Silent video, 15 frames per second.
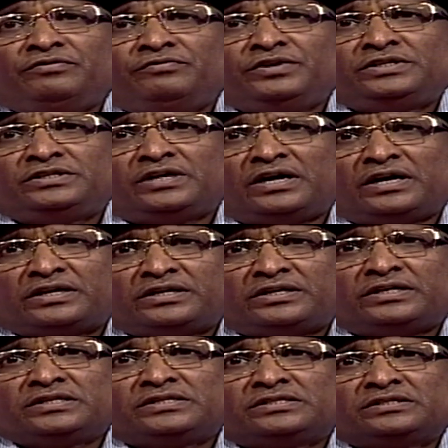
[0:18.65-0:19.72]
which
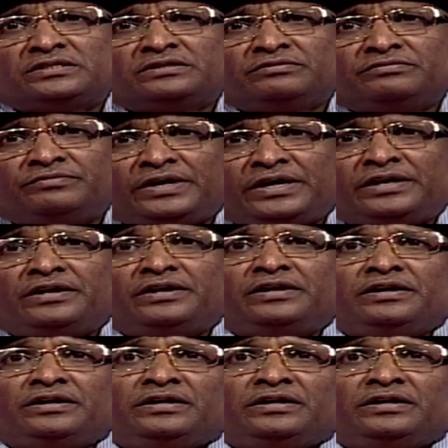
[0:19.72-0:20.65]
occurs when